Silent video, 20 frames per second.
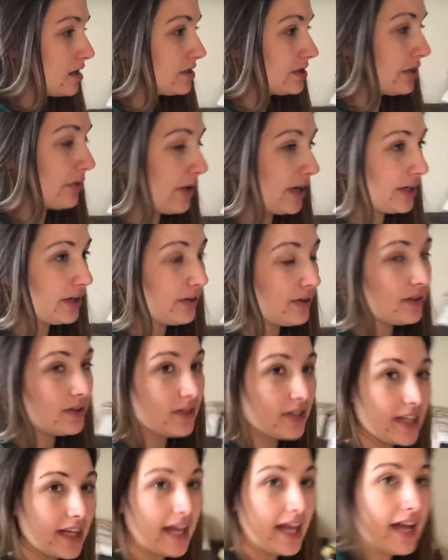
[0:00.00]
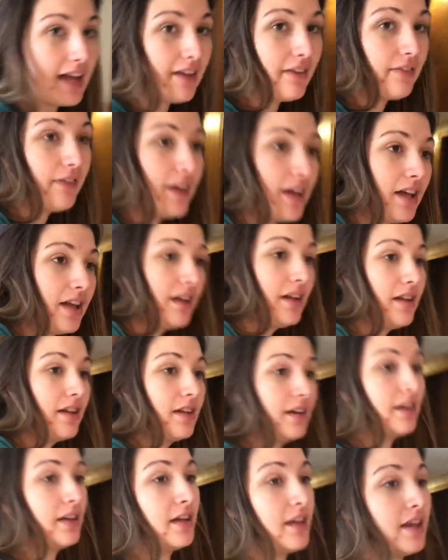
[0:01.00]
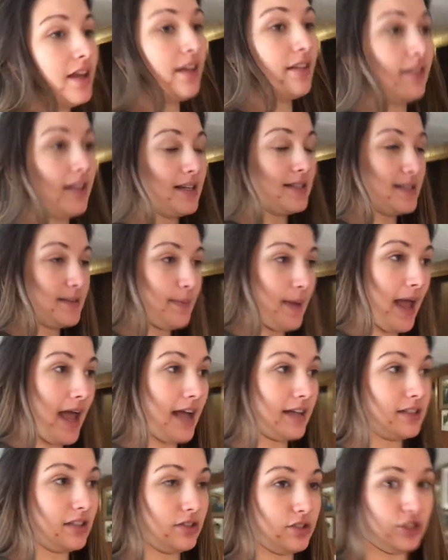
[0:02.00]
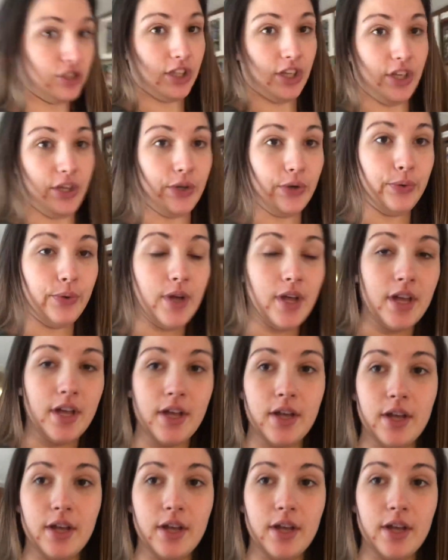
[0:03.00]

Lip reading: So I currently have things packed. I'll show you.